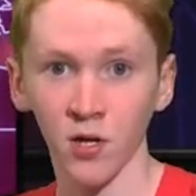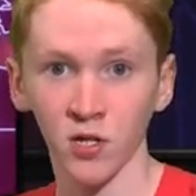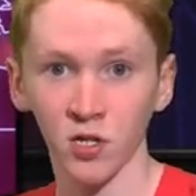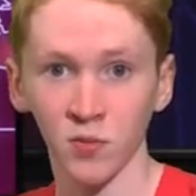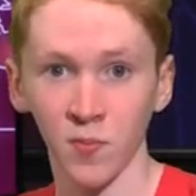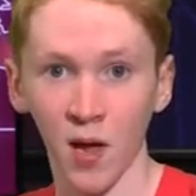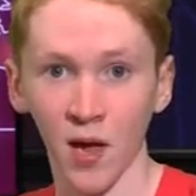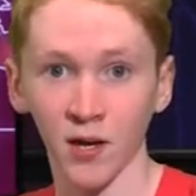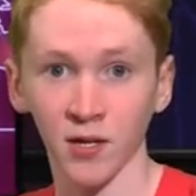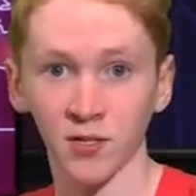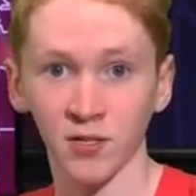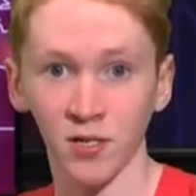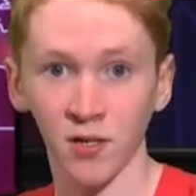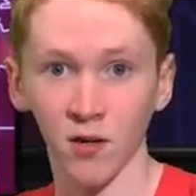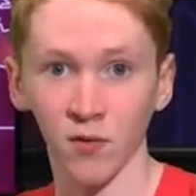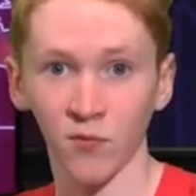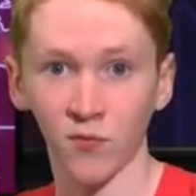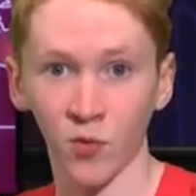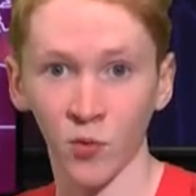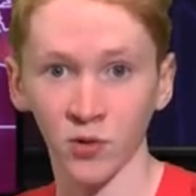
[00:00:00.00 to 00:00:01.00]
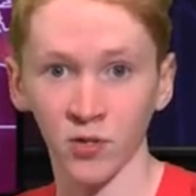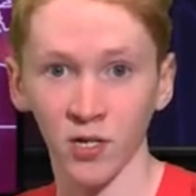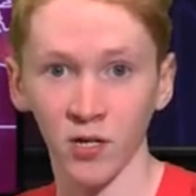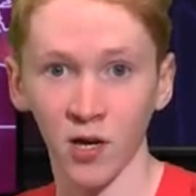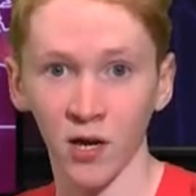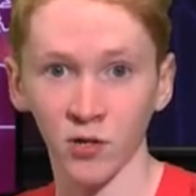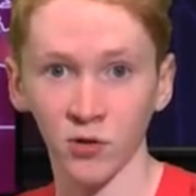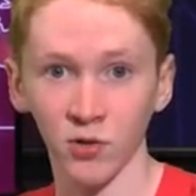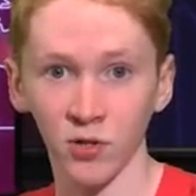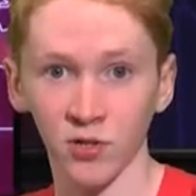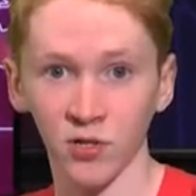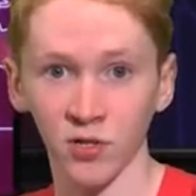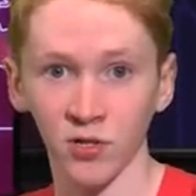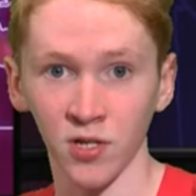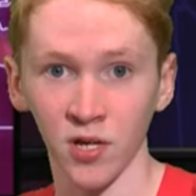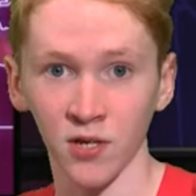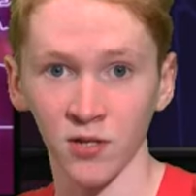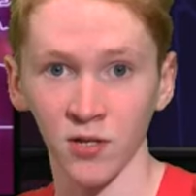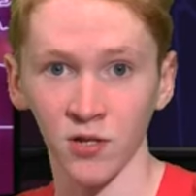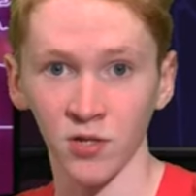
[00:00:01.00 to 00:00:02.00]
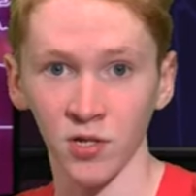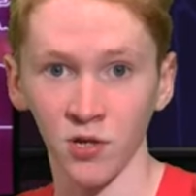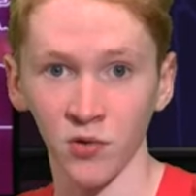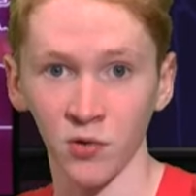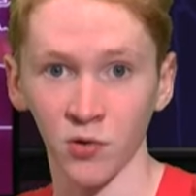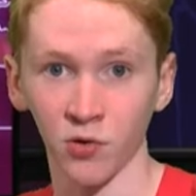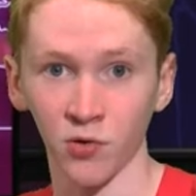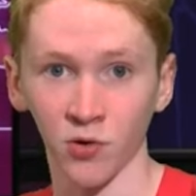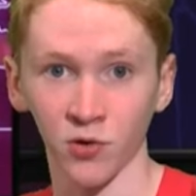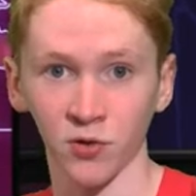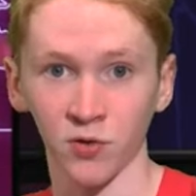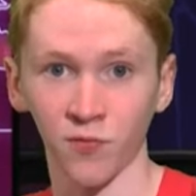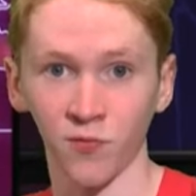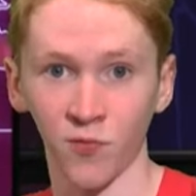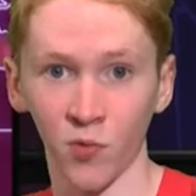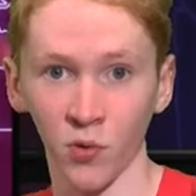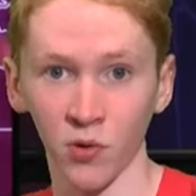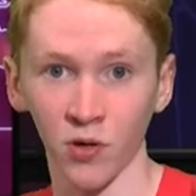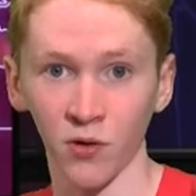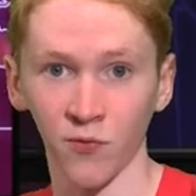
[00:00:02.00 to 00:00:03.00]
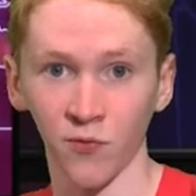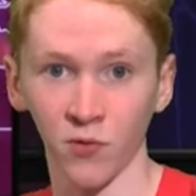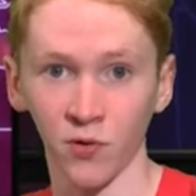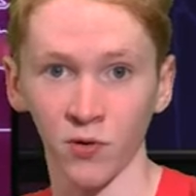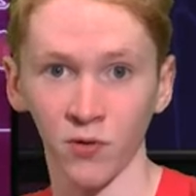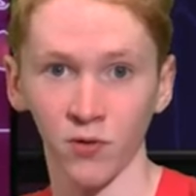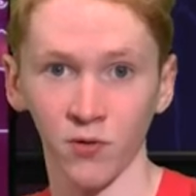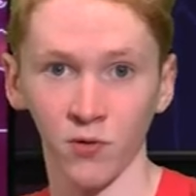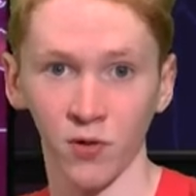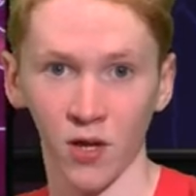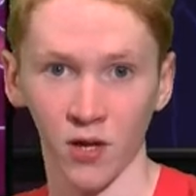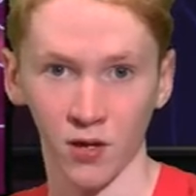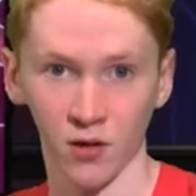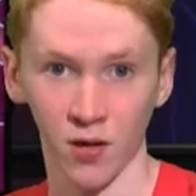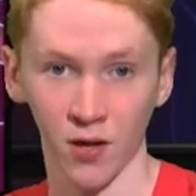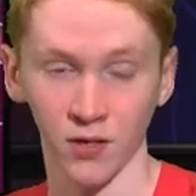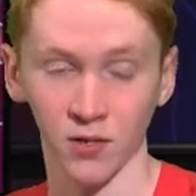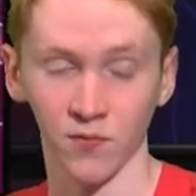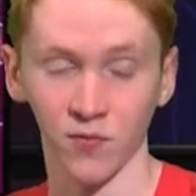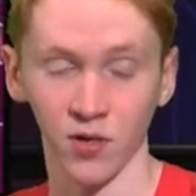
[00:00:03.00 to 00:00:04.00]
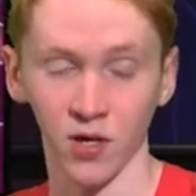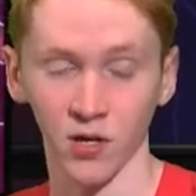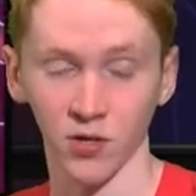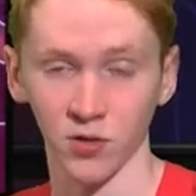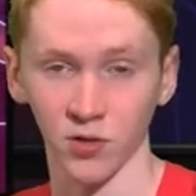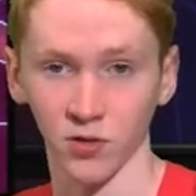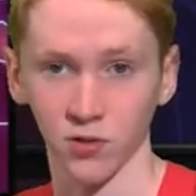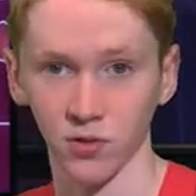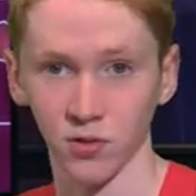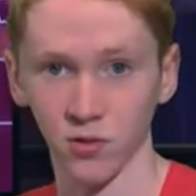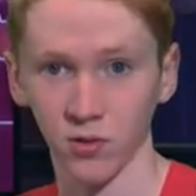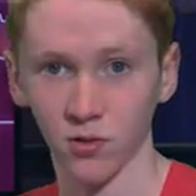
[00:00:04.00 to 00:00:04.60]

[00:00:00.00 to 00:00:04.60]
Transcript: SMAC is sending 14 entries to states this year across the four different classifications.